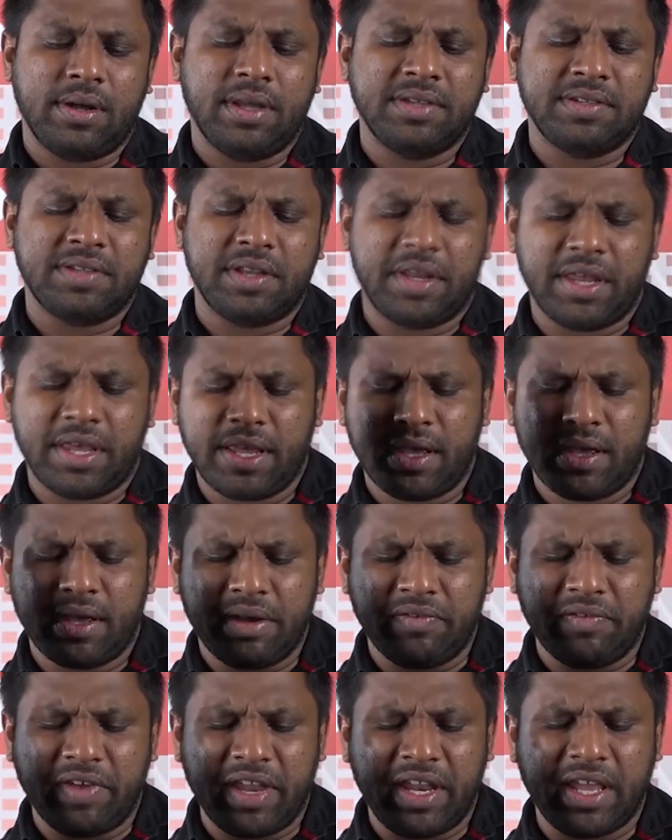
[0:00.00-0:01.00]
a
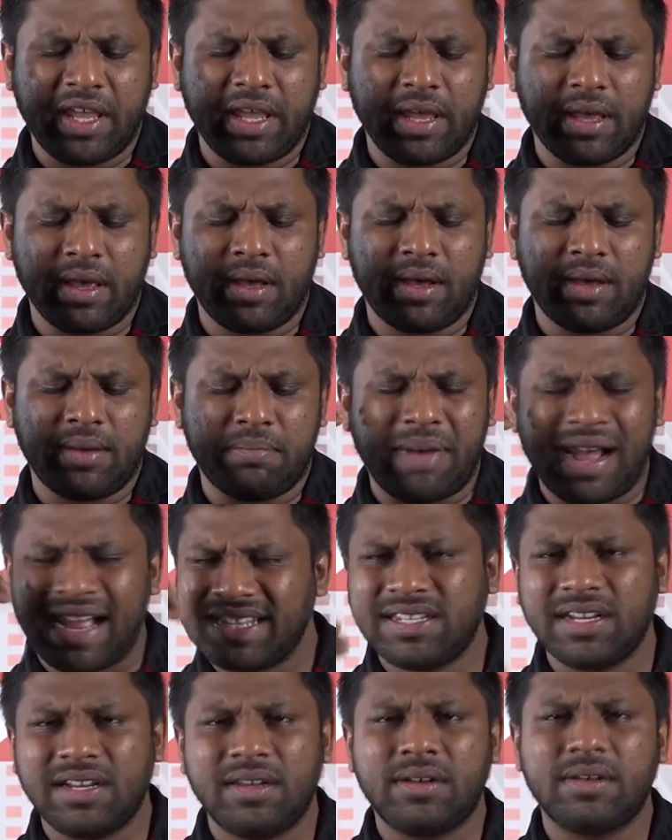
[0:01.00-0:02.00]
very
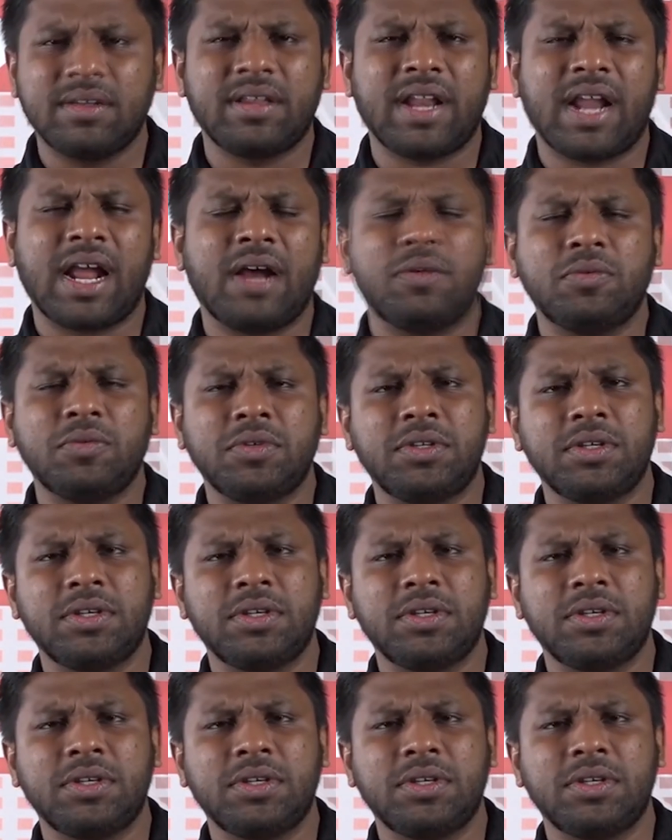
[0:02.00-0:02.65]
battleground